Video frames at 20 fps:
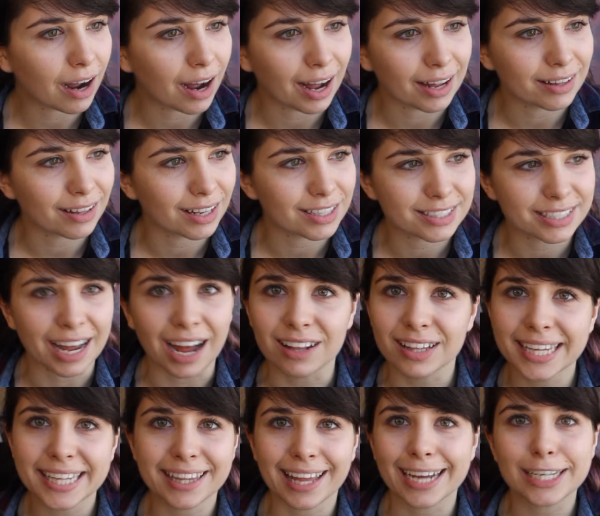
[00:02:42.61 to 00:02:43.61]
uh, a
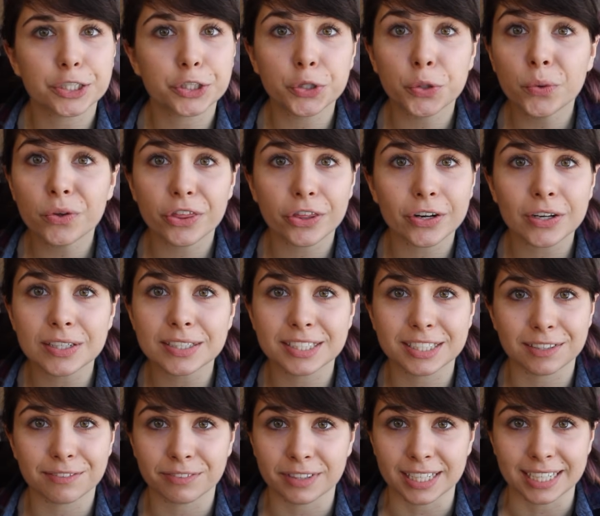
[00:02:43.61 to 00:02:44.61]
solid like two-thirds
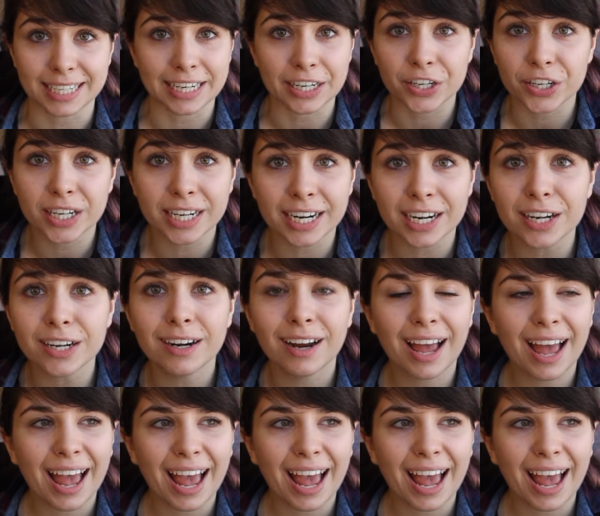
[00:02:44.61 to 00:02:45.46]
of the year here,